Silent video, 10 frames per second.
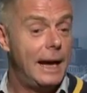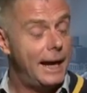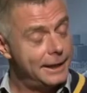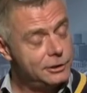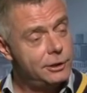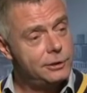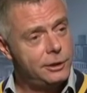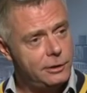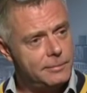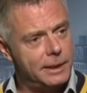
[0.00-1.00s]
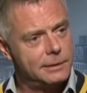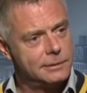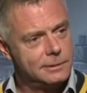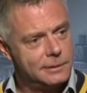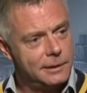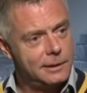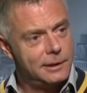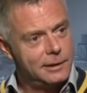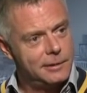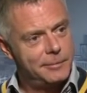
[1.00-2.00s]
and good humour.
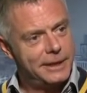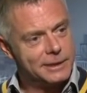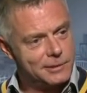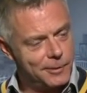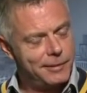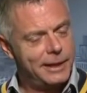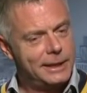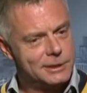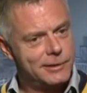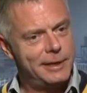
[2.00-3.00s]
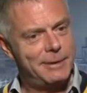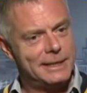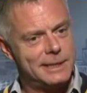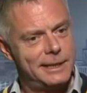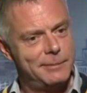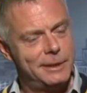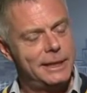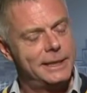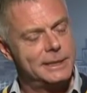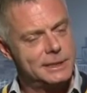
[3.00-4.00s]
Because the one thing that's great about Sandra Bullock
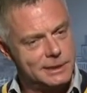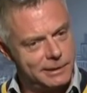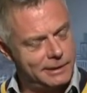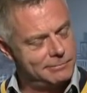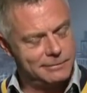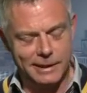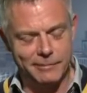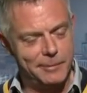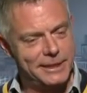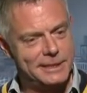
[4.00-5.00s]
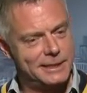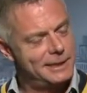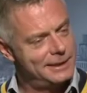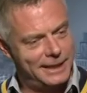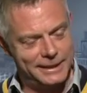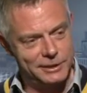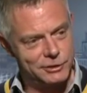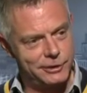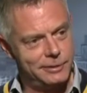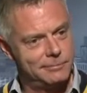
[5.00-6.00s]
is, everybody says it, and it's
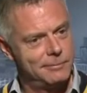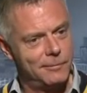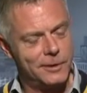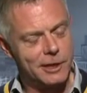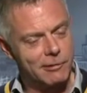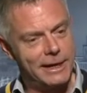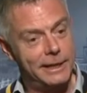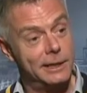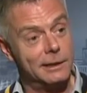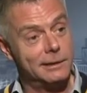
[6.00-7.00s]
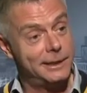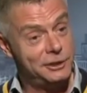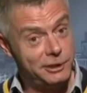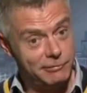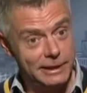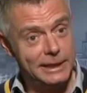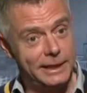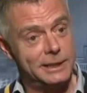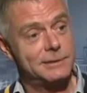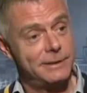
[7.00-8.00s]
true, what a great girl. And she really
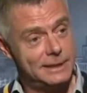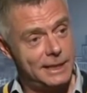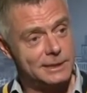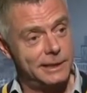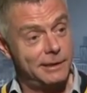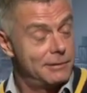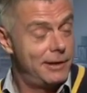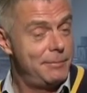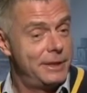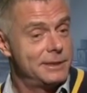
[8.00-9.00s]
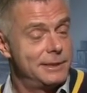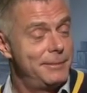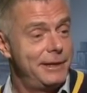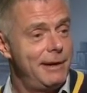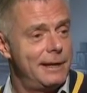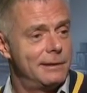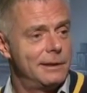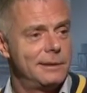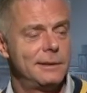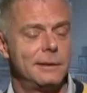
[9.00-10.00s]
is fantastic, a great person to be around.
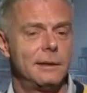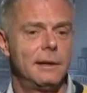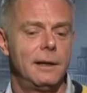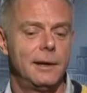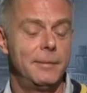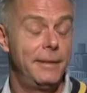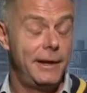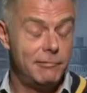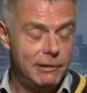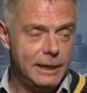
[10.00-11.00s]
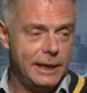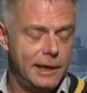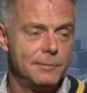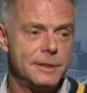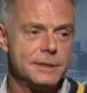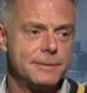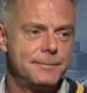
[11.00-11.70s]
And that really helped us.